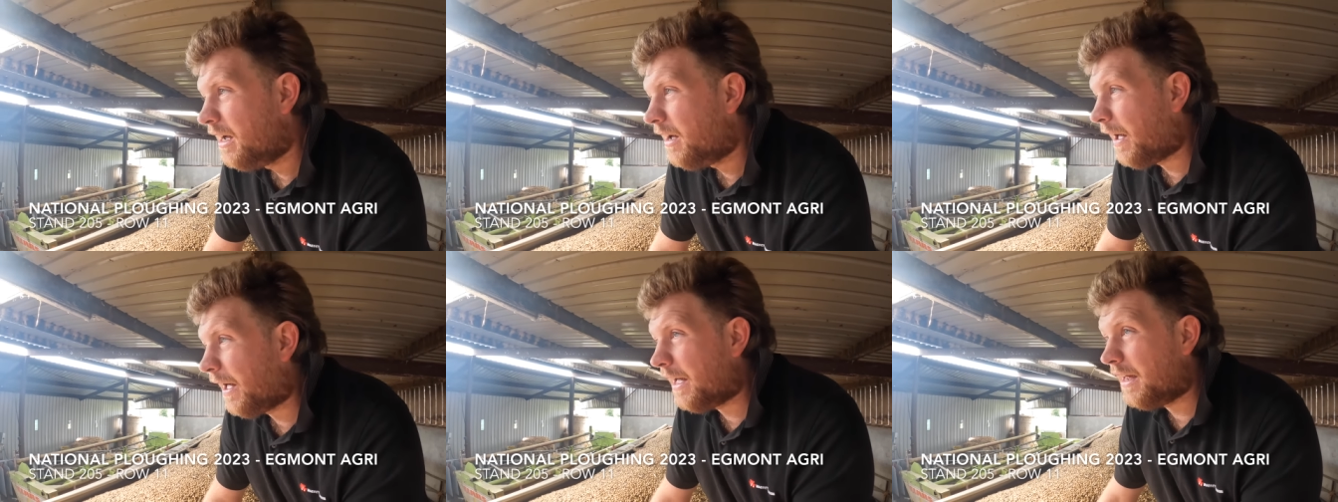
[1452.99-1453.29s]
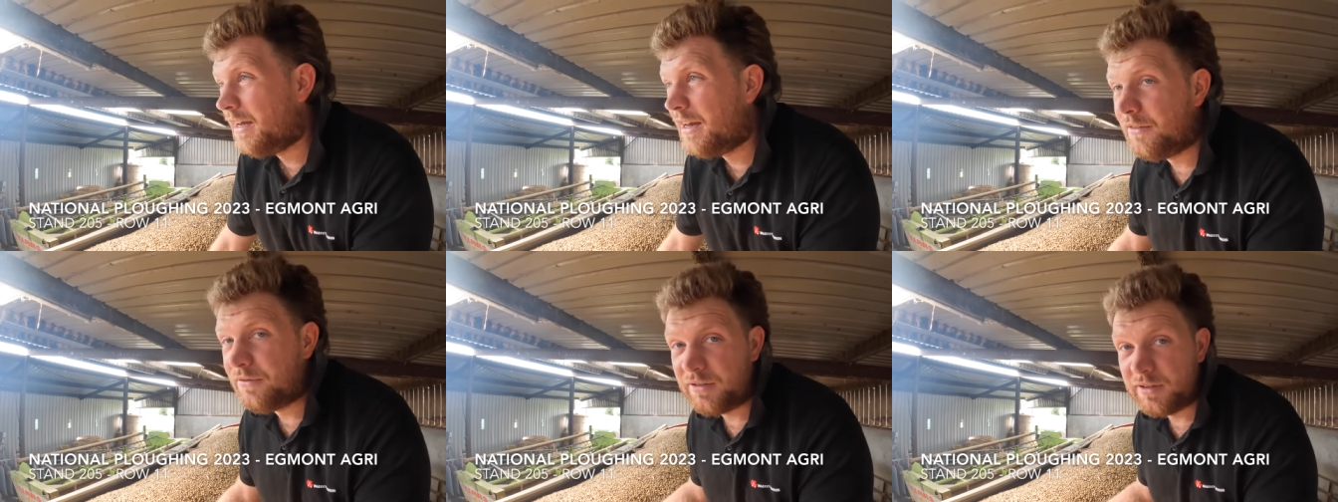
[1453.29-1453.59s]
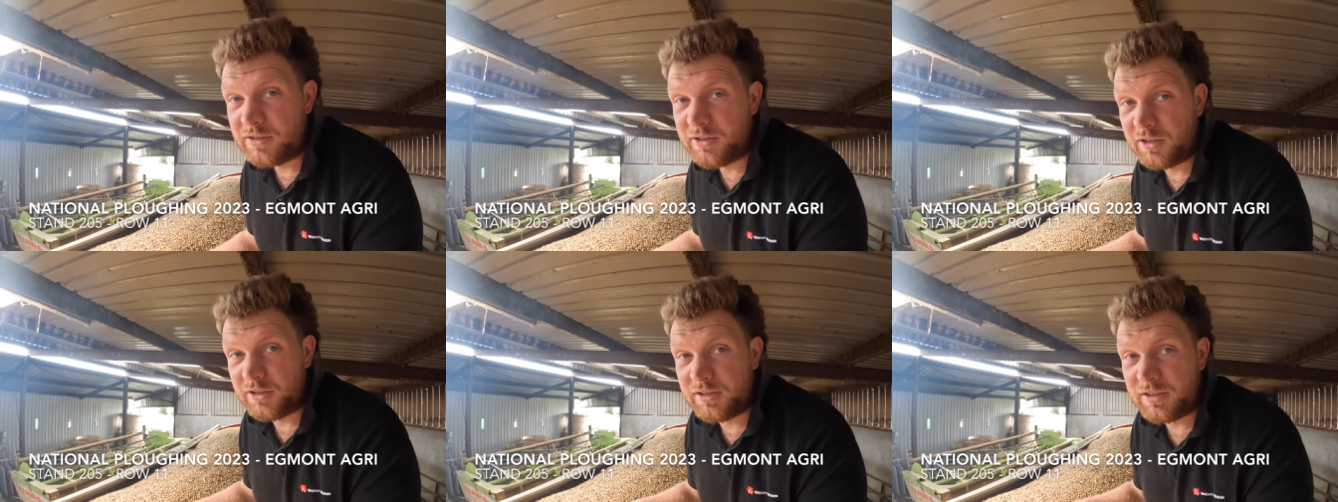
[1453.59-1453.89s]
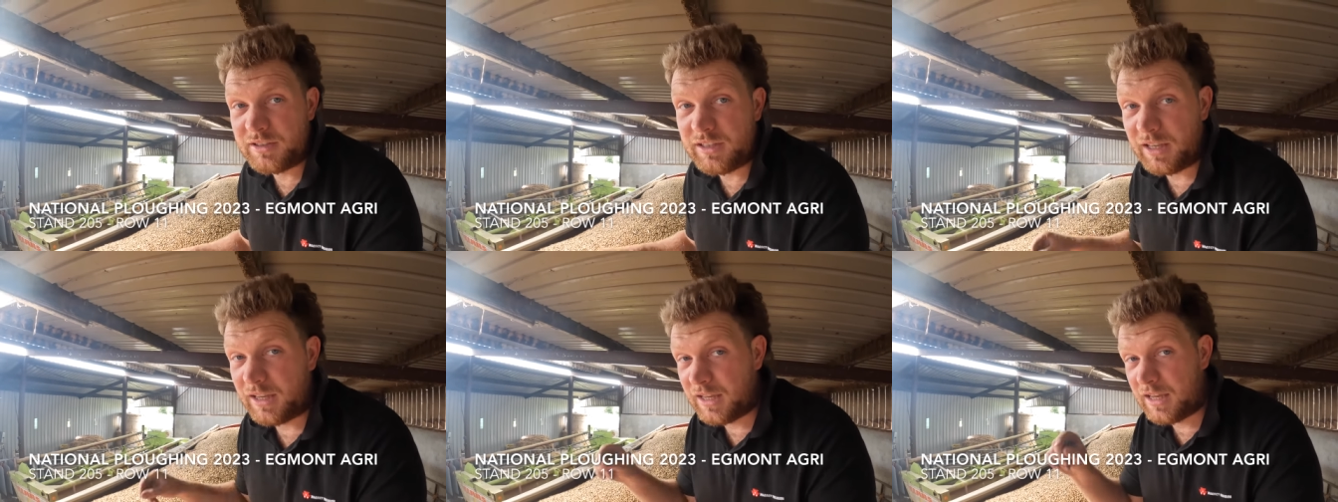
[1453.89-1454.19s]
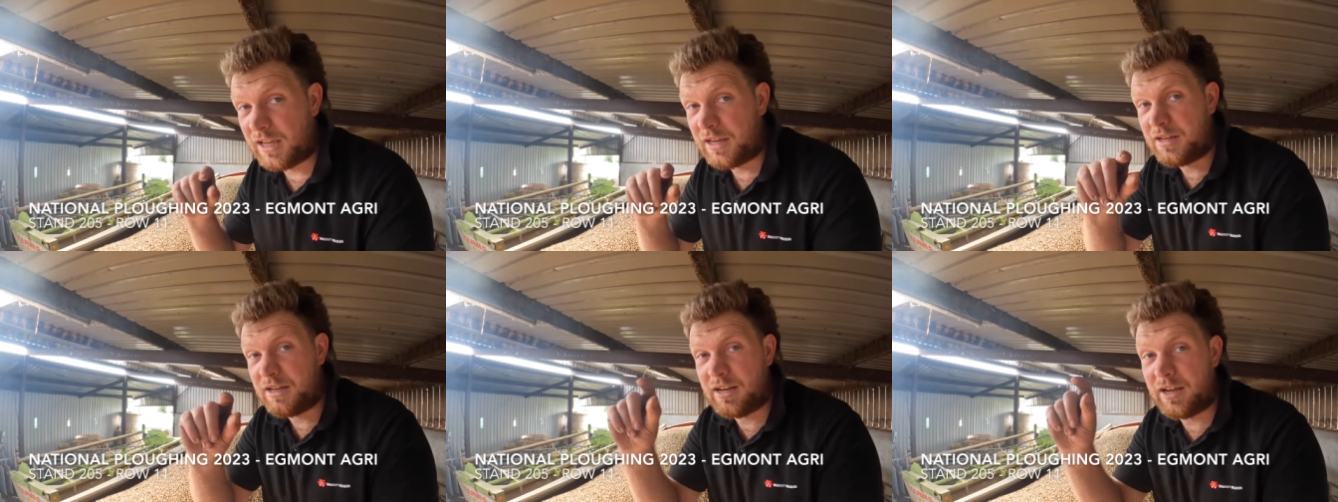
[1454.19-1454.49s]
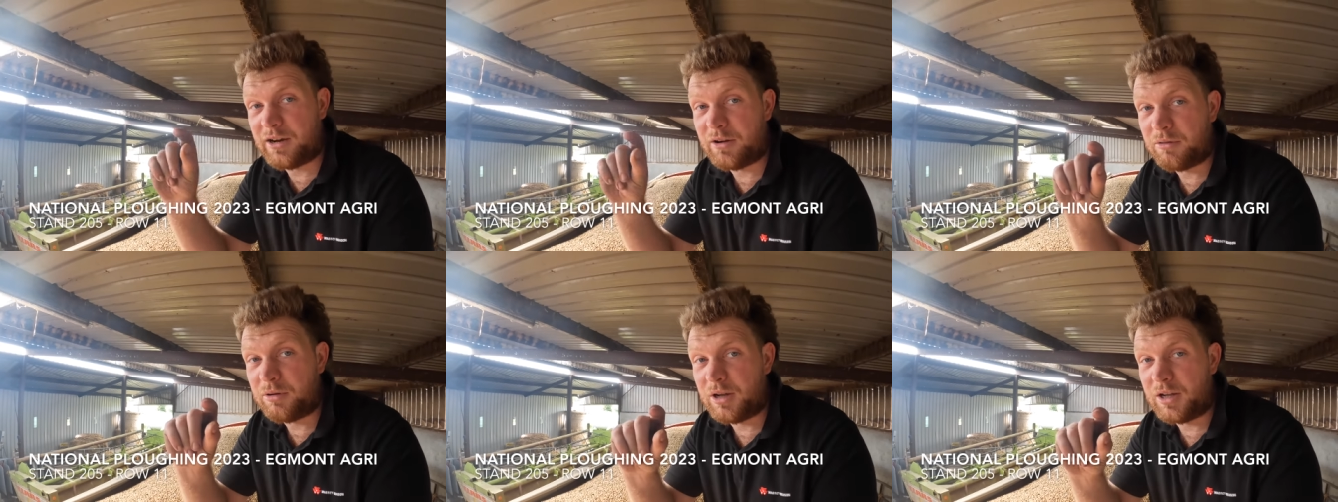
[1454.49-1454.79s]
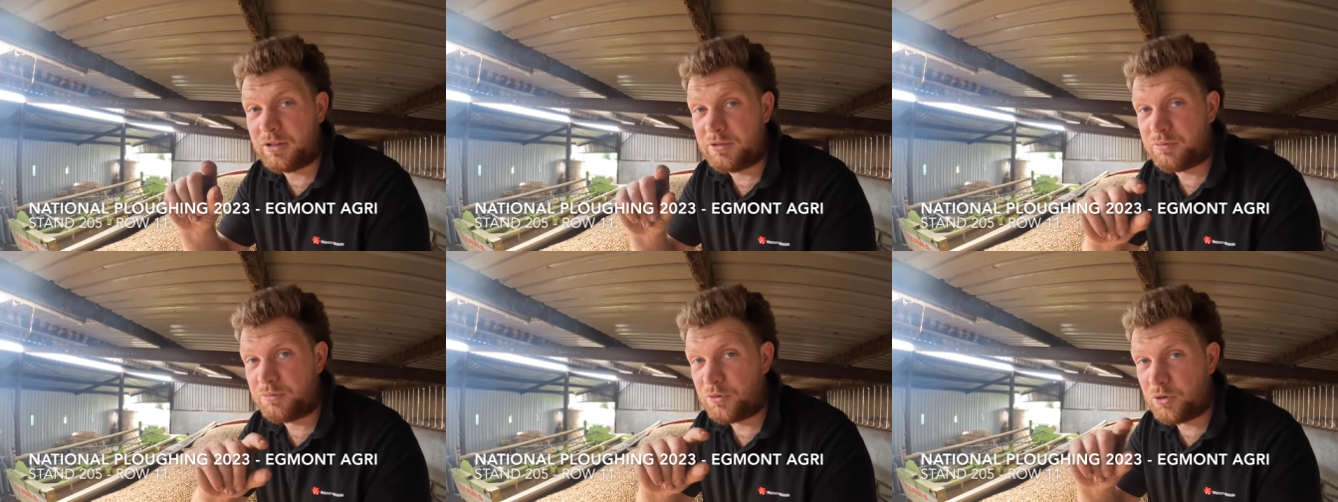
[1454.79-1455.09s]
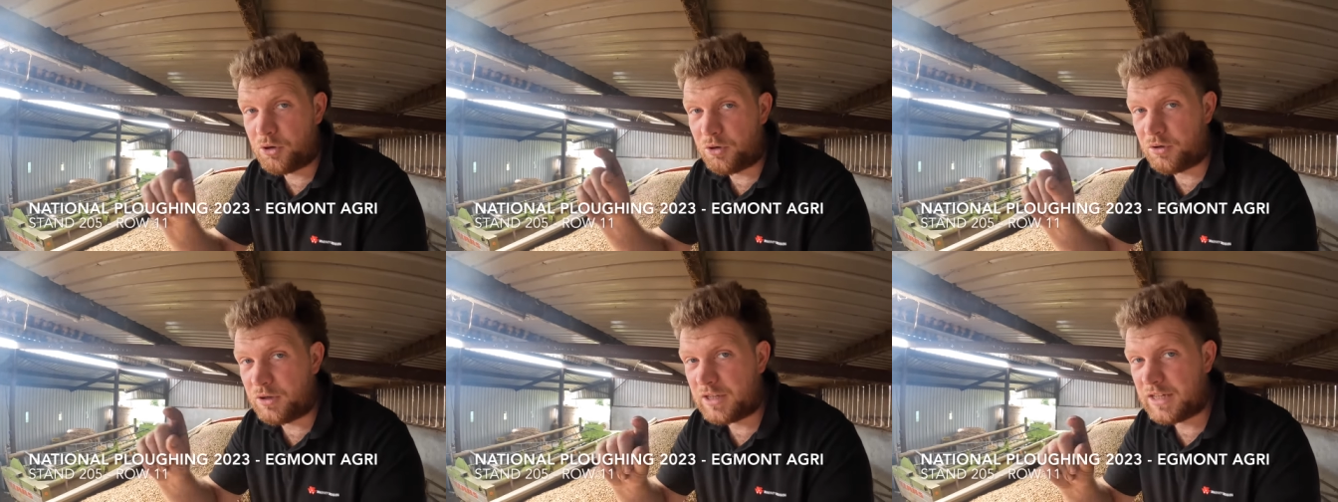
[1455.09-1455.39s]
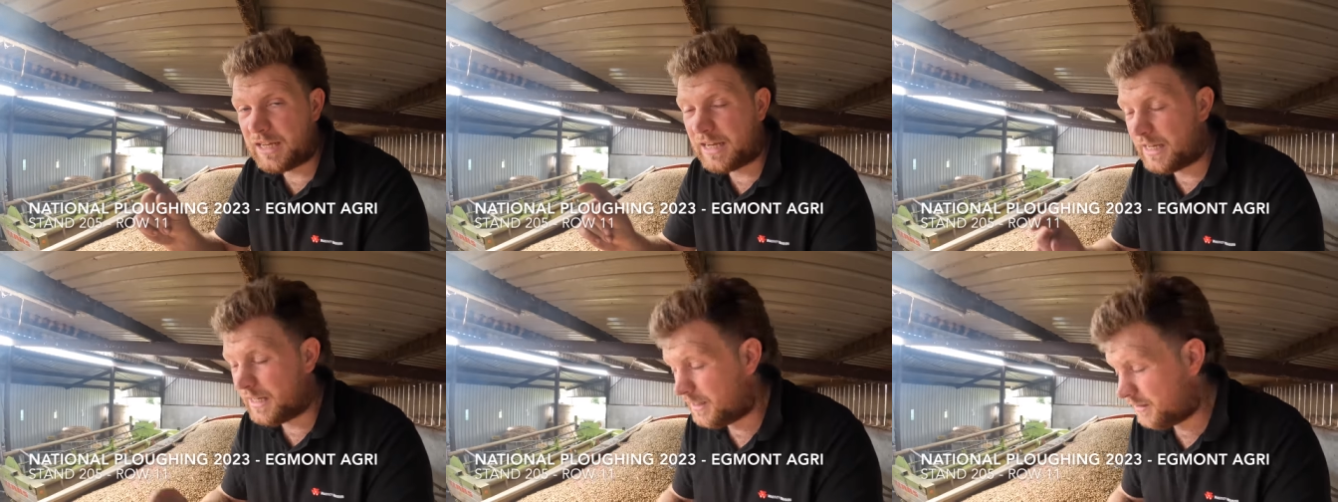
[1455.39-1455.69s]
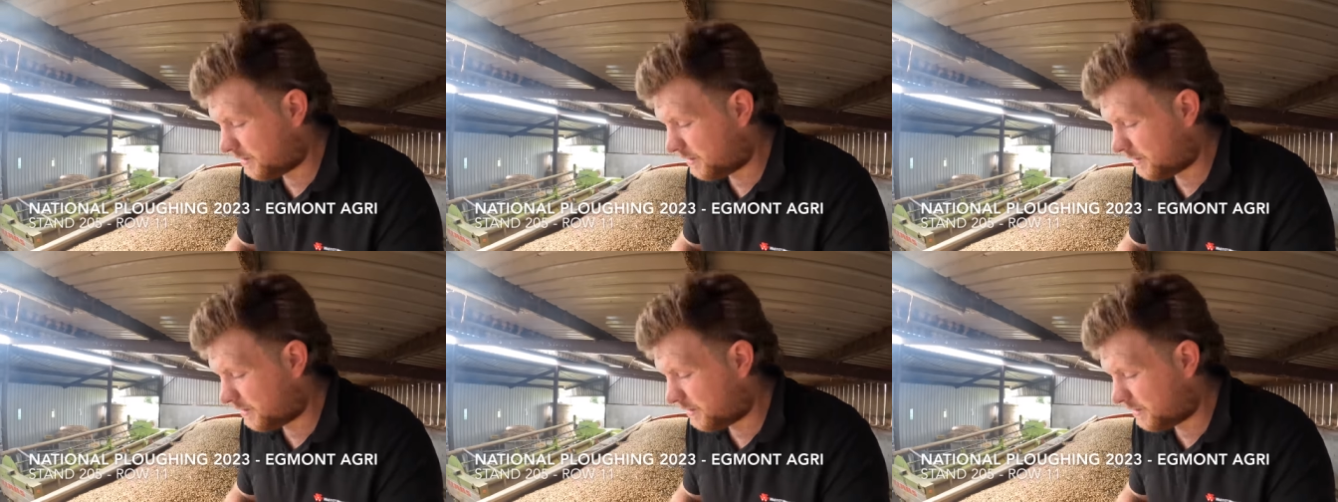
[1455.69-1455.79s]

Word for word: Uh, Liv will just stick in there what row and that